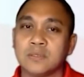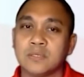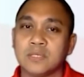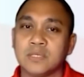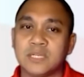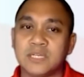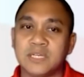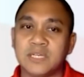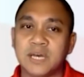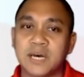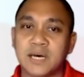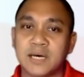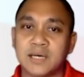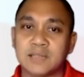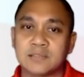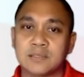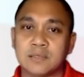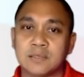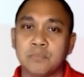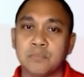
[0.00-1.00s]
it
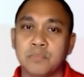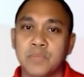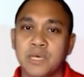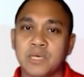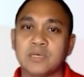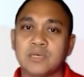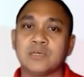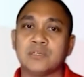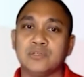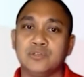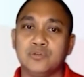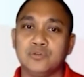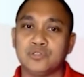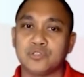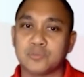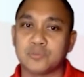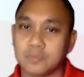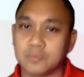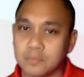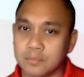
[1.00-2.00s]
does make a
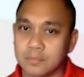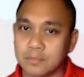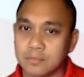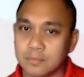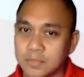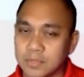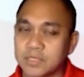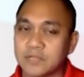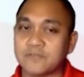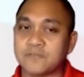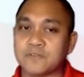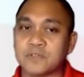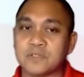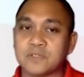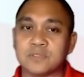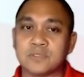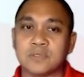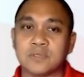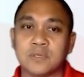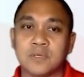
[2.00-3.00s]
huge
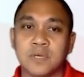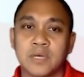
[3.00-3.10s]
difference.